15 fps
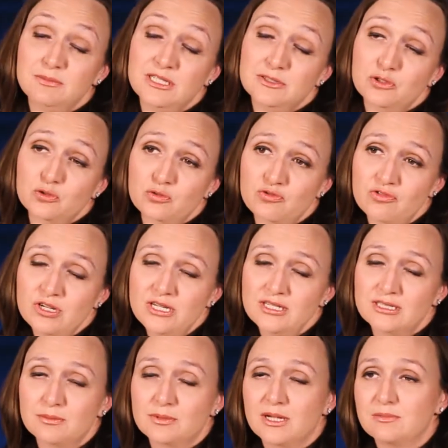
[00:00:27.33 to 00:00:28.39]
it means surgery,
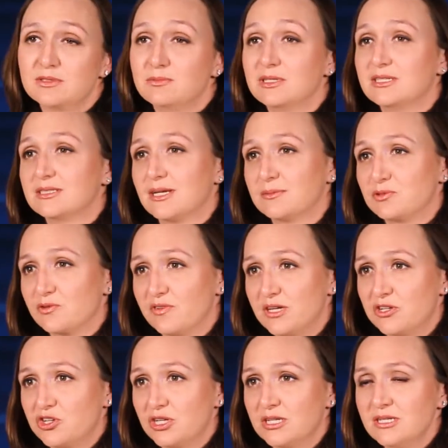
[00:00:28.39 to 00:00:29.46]
sometimes it means
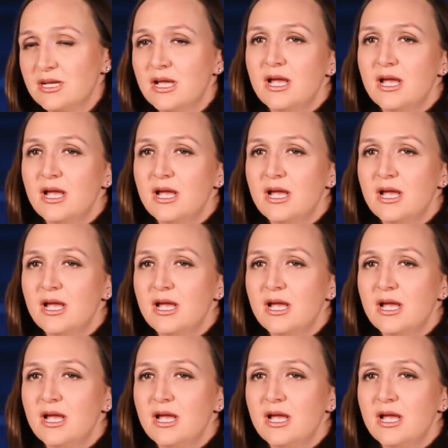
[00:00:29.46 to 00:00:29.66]
observation,